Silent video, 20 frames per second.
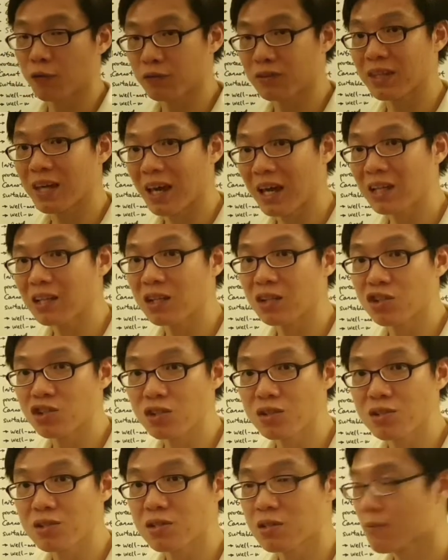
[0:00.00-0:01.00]
58
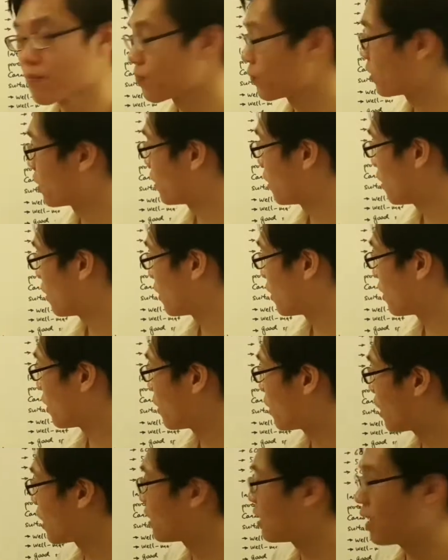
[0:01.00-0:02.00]
inches,
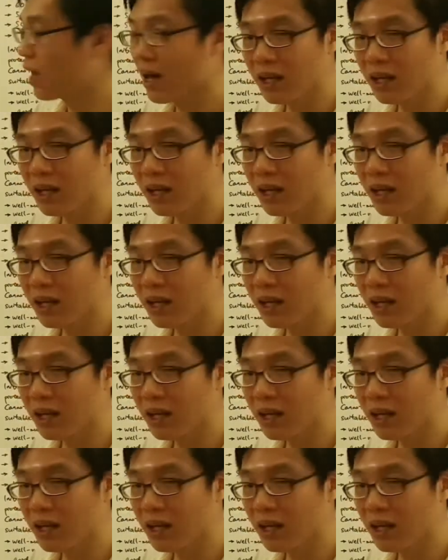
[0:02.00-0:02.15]
and